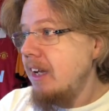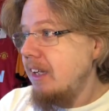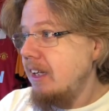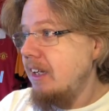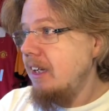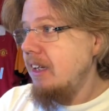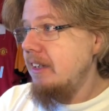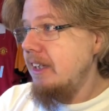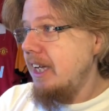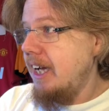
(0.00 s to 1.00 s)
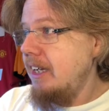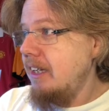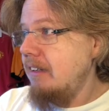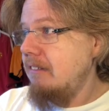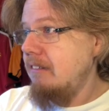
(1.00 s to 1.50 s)
uh, that
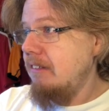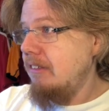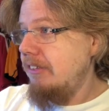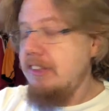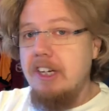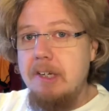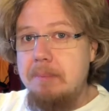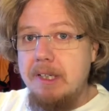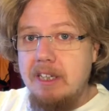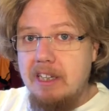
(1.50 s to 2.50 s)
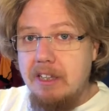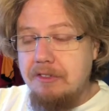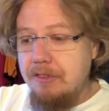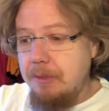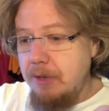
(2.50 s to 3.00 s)
I started being
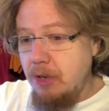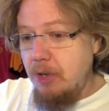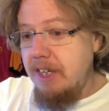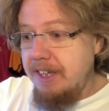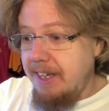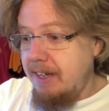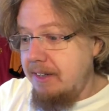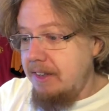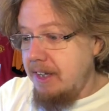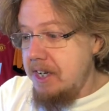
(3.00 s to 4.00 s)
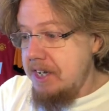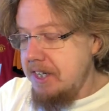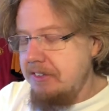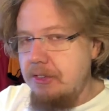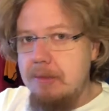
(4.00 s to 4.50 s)
Alaska from the early
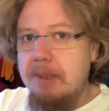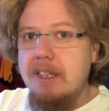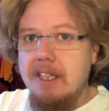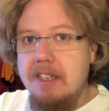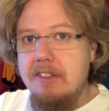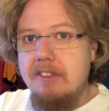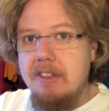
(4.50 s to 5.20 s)
1990s to the mid 90s.